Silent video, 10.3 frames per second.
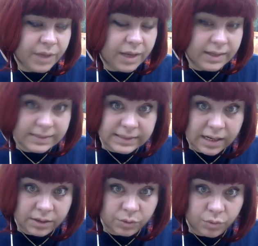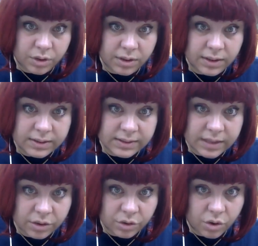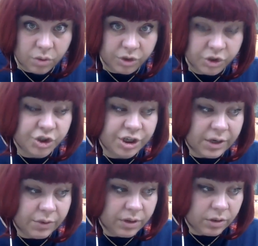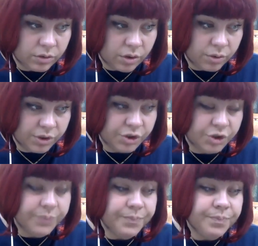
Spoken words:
exact work, exact knowledge, sharing your knowledge,